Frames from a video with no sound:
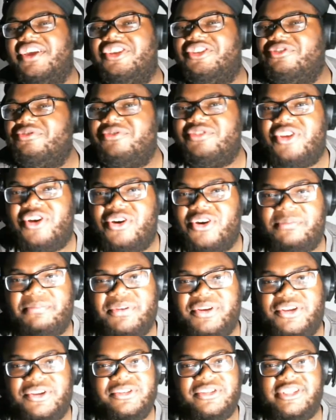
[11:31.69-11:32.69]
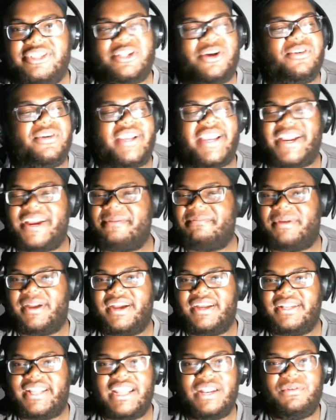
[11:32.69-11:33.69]
You know the producers don't care,
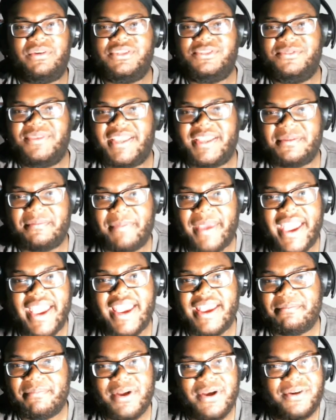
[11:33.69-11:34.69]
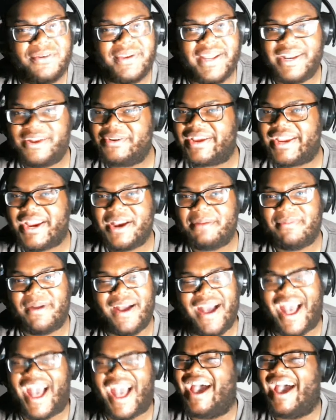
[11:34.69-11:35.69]
bro. They the ones who getting paid, bro. They don't care
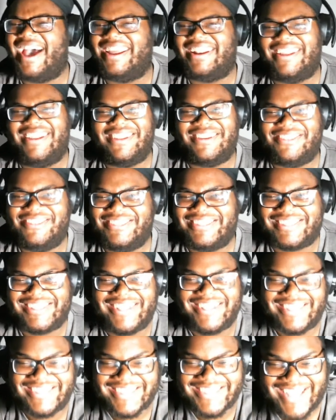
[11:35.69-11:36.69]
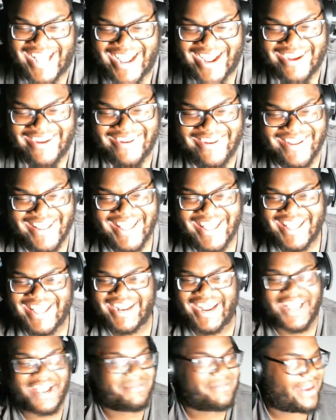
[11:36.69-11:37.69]
about how your chunk sound.
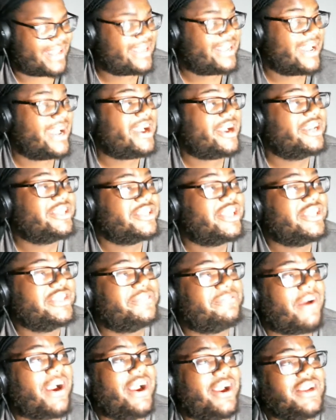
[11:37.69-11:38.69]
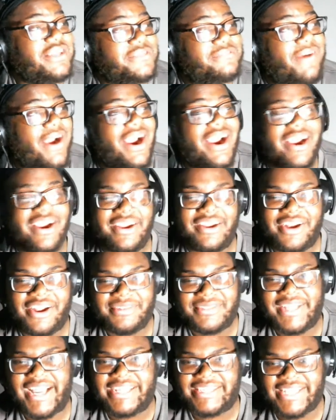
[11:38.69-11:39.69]
They gonna be like, yeah, it's fire, it's fire. You know what I'm
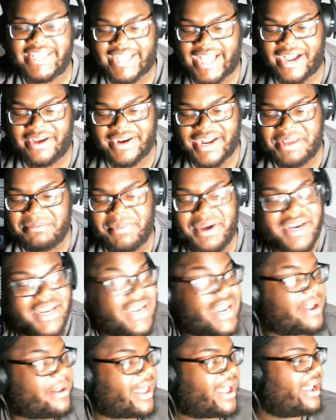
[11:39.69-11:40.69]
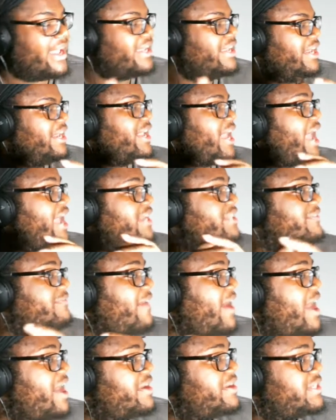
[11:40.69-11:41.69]
saying? As they count their money, they're like, yeah, it's
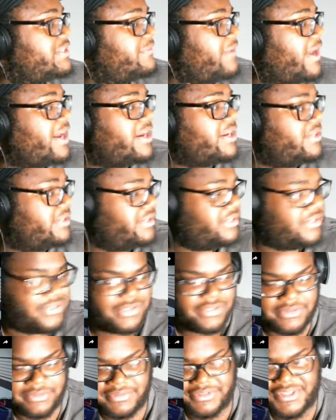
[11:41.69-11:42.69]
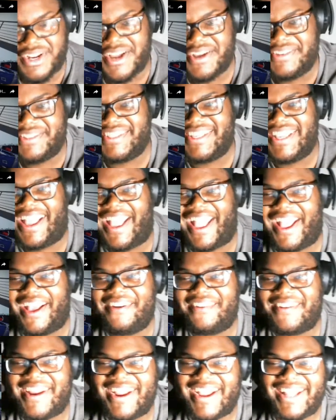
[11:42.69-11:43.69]
fire, it's fire. Mm-hmm. You know what I'm saying? hell,
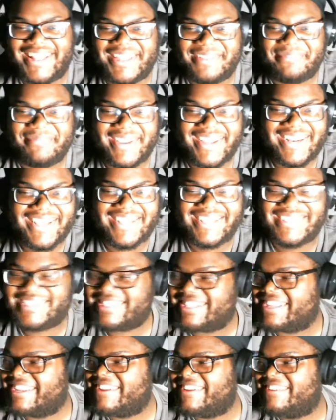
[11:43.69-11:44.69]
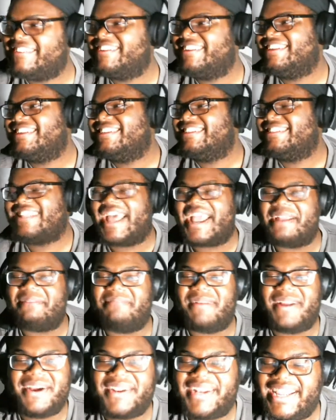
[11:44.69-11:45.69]
they got the money and stuff. Like,
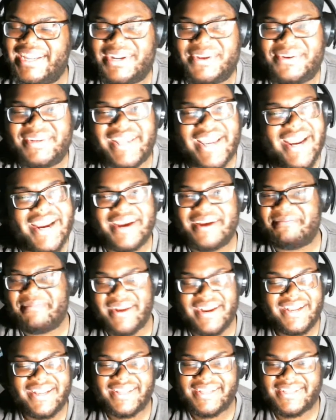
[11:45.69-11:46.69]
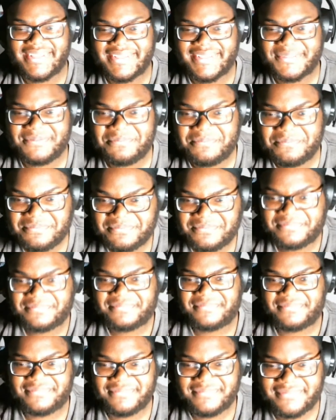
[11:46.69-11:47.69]
bro, they don't care, bro.
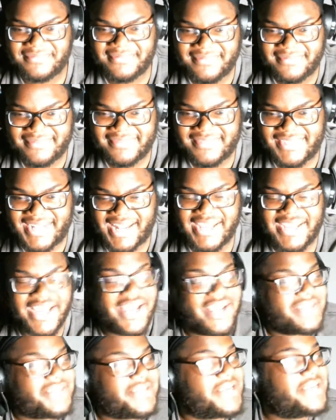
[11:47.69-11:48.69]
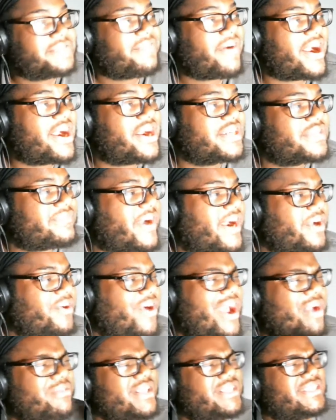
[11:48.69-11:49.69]
Like, yeah, it's fire, it's fire. Go
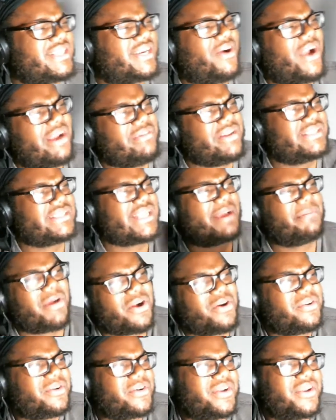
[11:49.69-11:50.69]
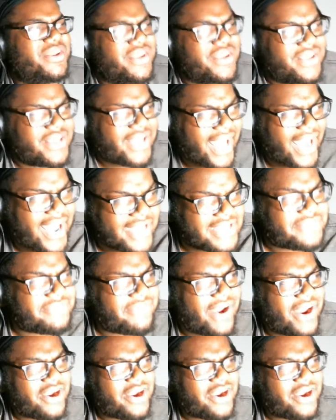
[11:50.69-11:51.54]
ahead and release it. Go ahead and release that, bro. Yeah, it's fire.